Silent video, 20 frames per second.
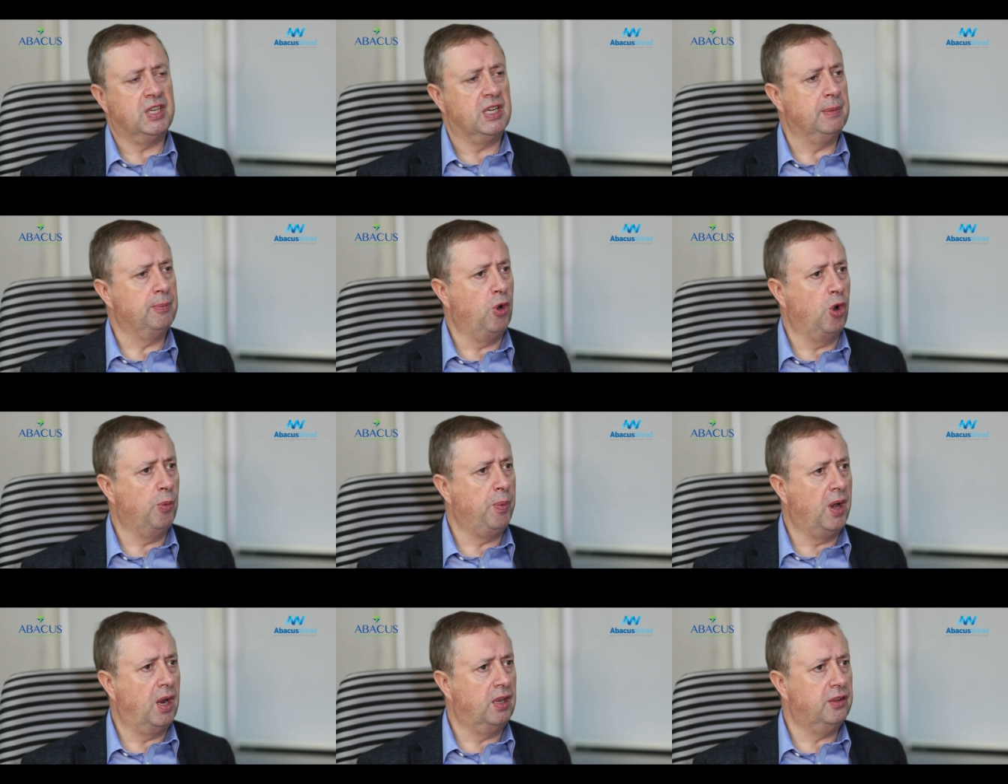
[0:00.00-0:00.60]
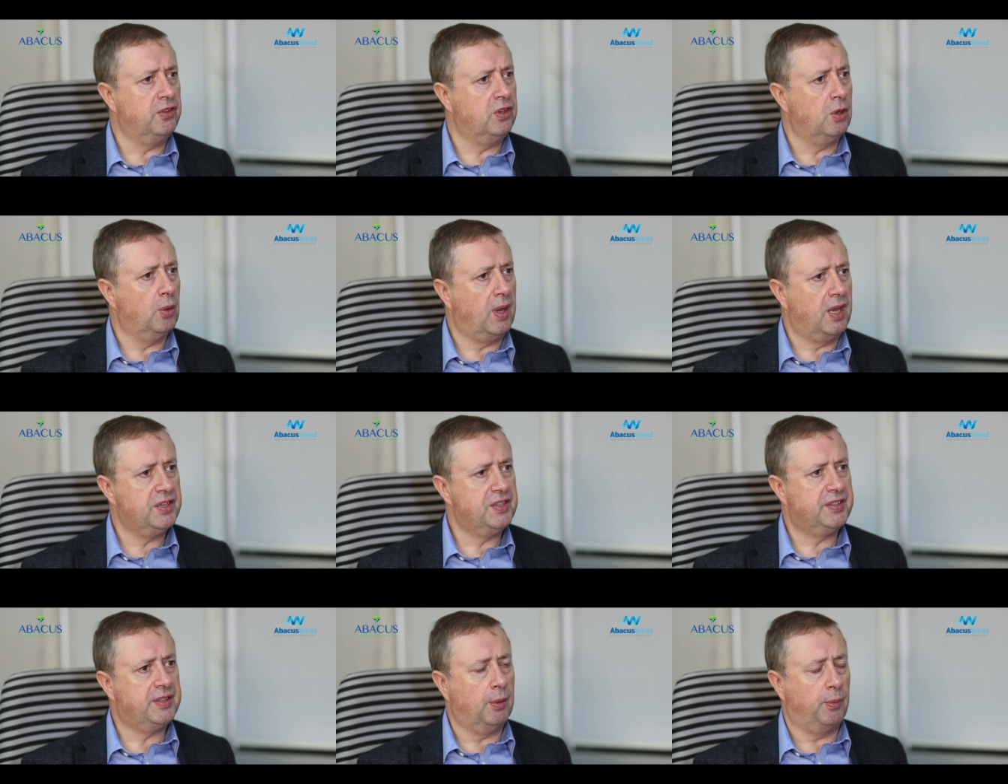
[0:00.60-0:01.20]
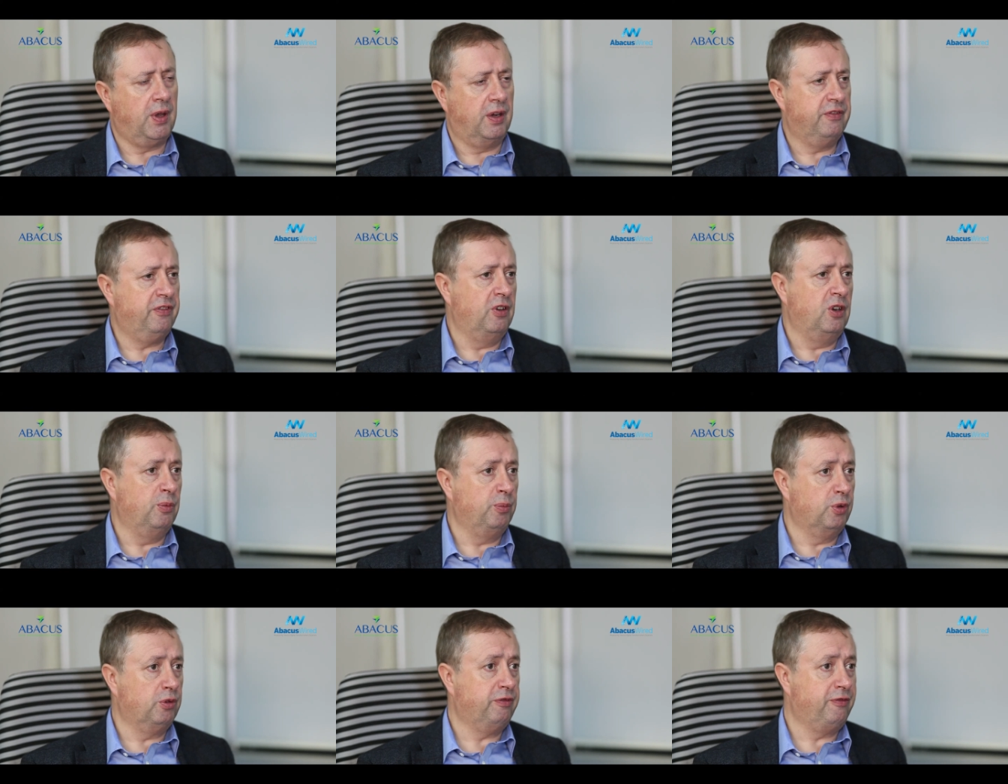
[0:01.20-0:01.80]
T-Mobile in the US, that went
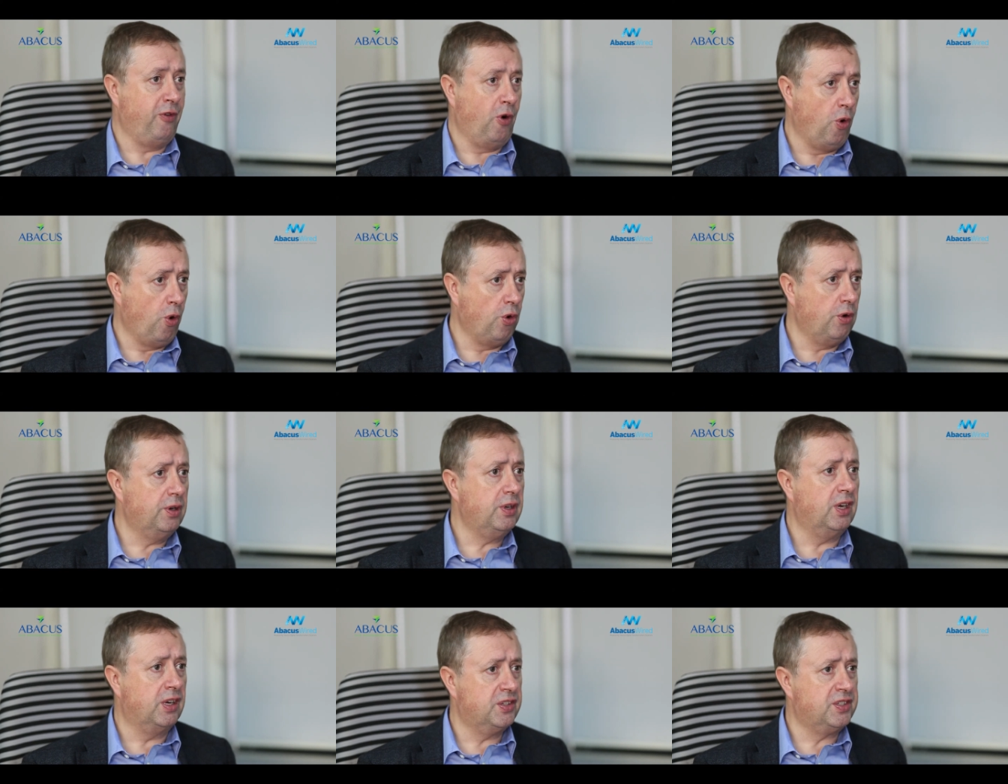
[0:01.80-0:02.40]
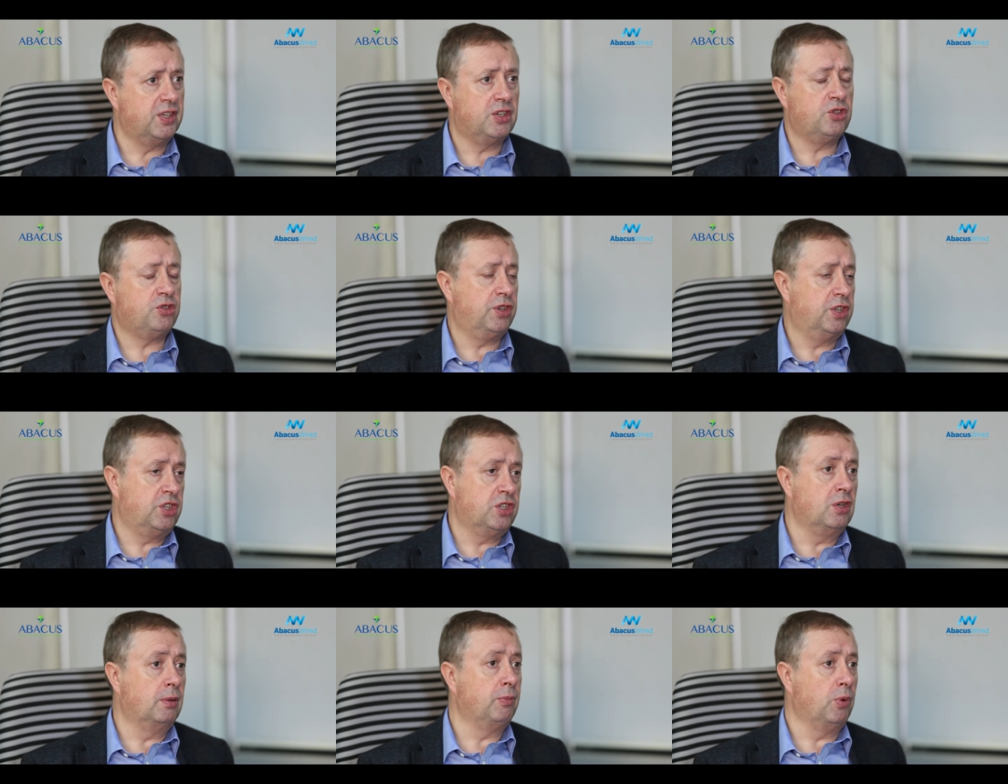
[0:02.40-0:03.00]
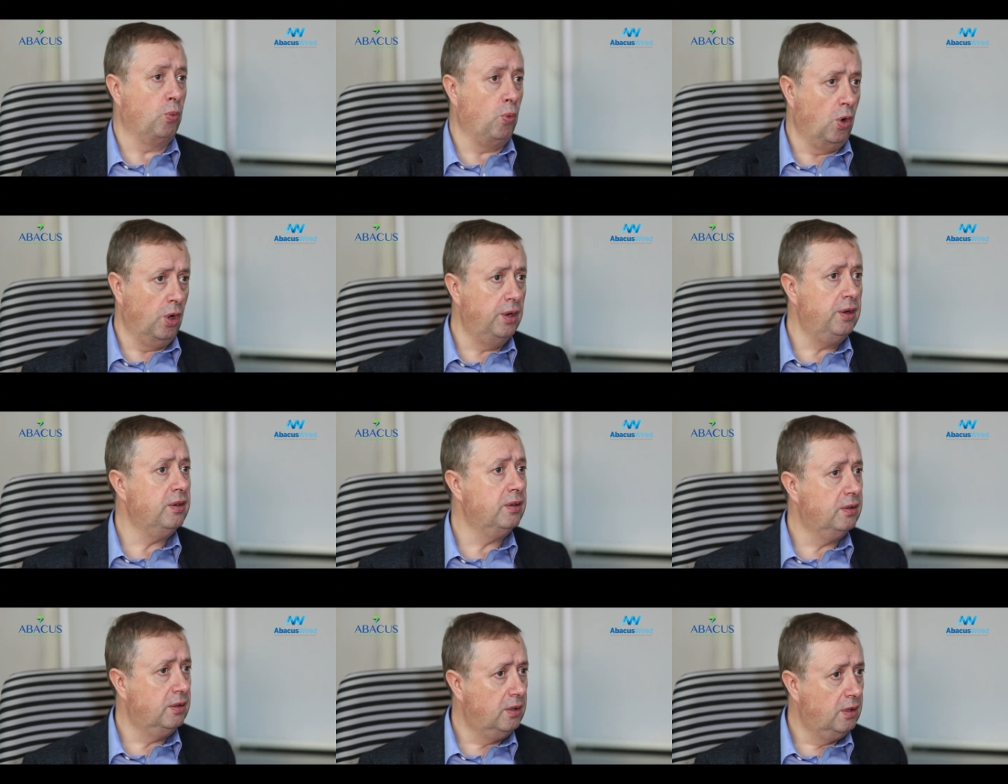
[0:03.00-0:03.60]
from number 4 in its industry to number
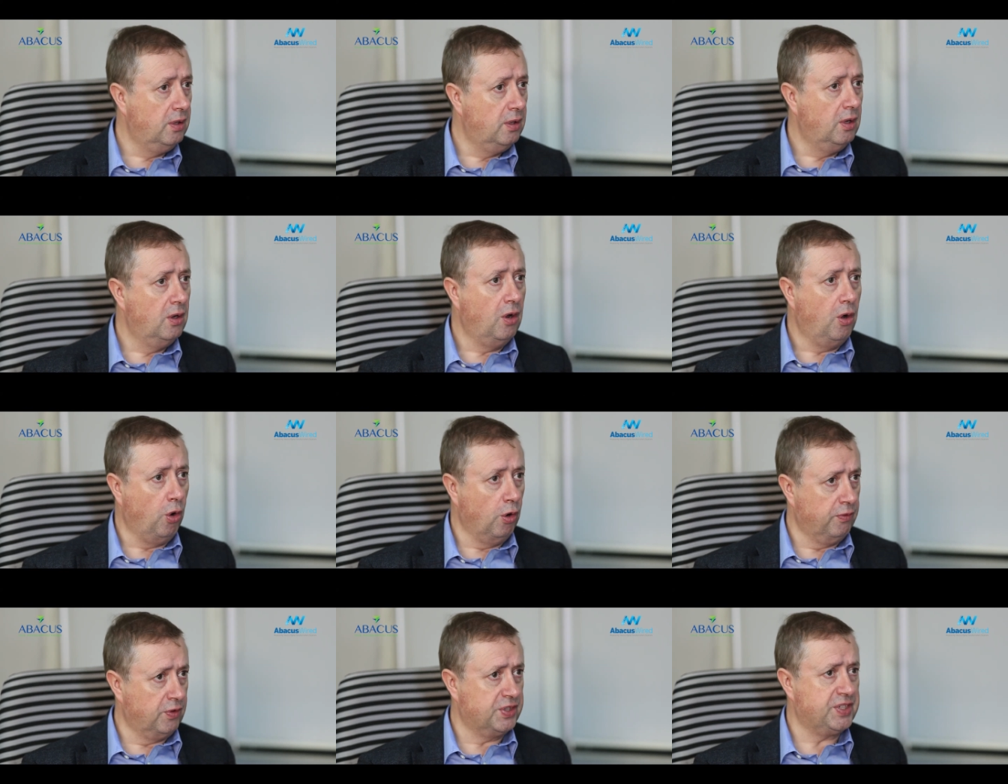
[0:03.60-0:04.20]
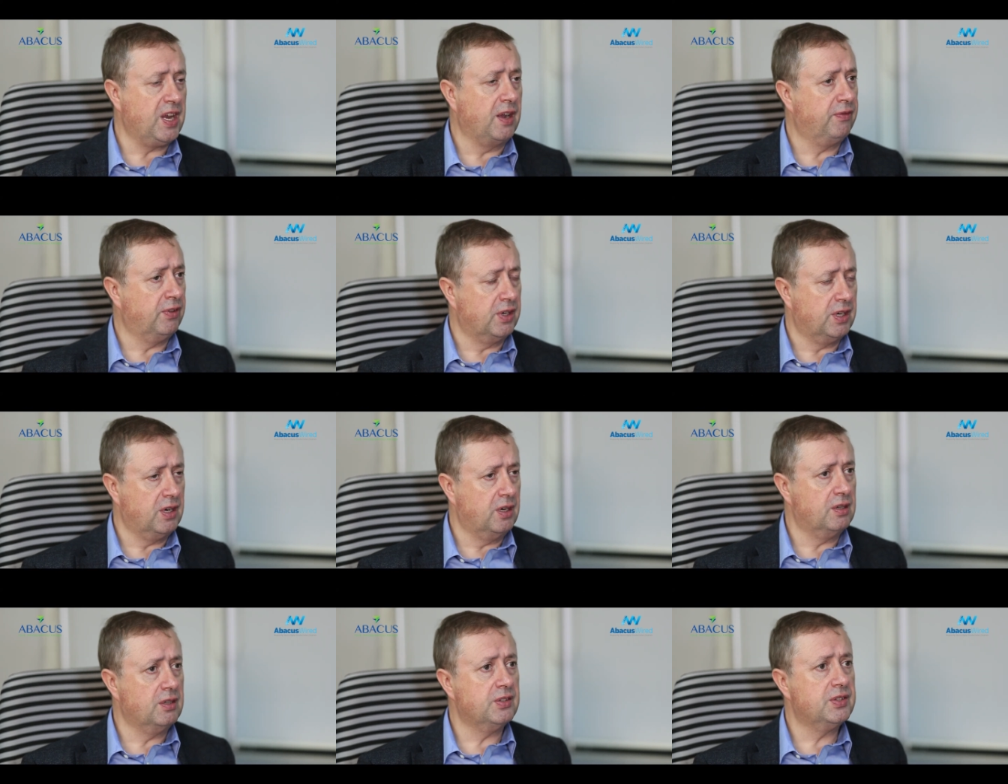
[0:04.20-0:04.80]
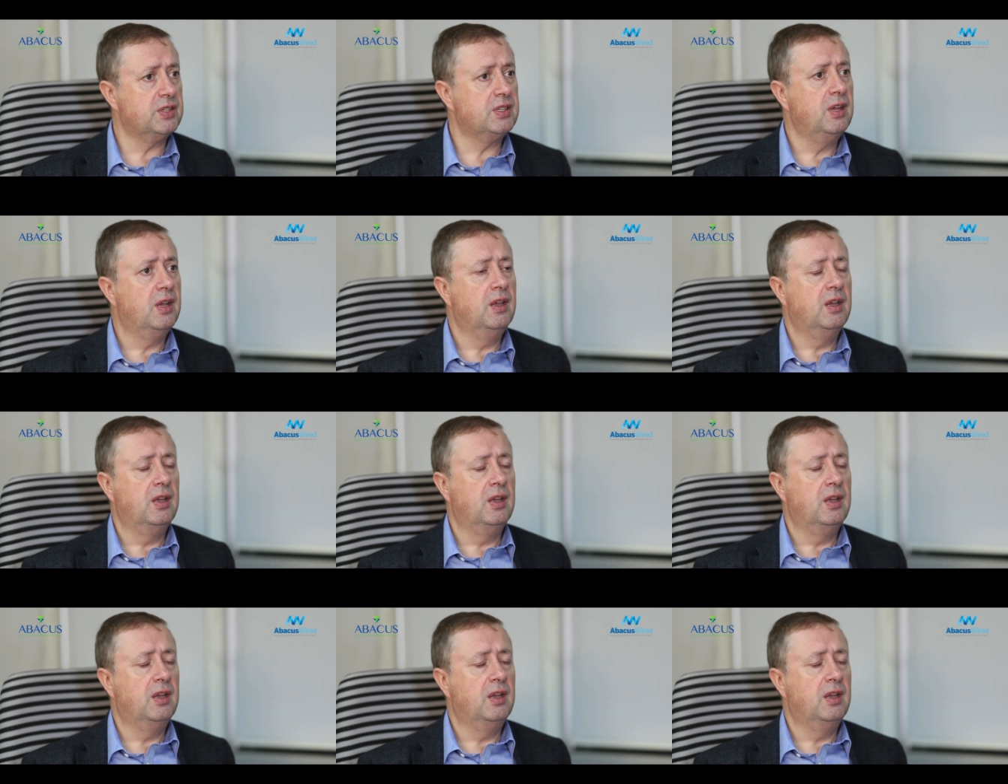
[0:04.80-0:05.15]
1 over several years